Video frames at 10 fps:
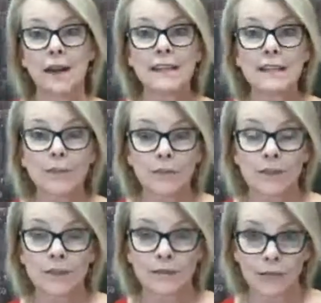
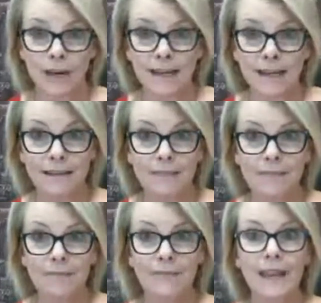racehorse trainer
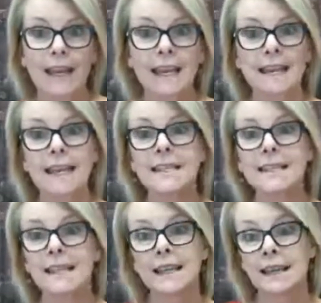and they
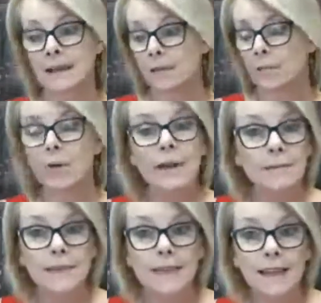see
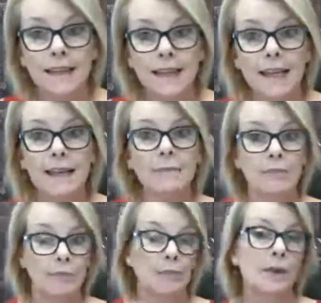bookkeepers out there
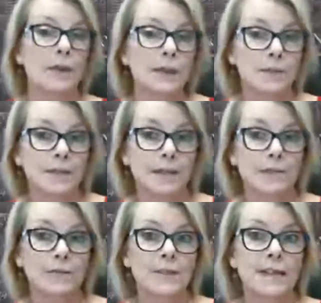promoting
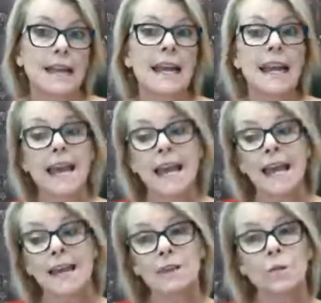themselves,
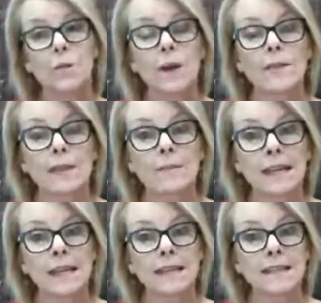and one of them
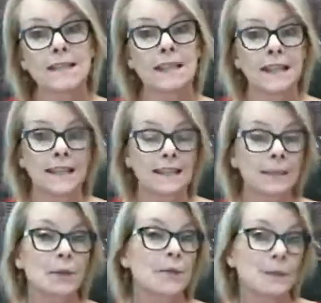is
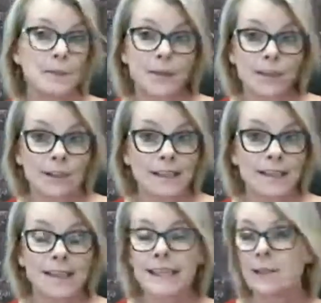someone who
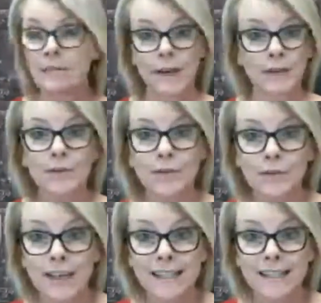specializes in racehorse
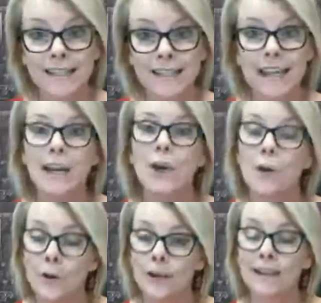trainers,
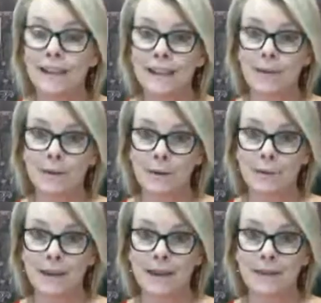who do you think they're going to be
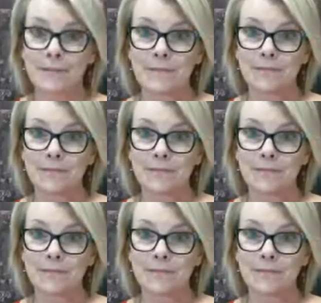picking?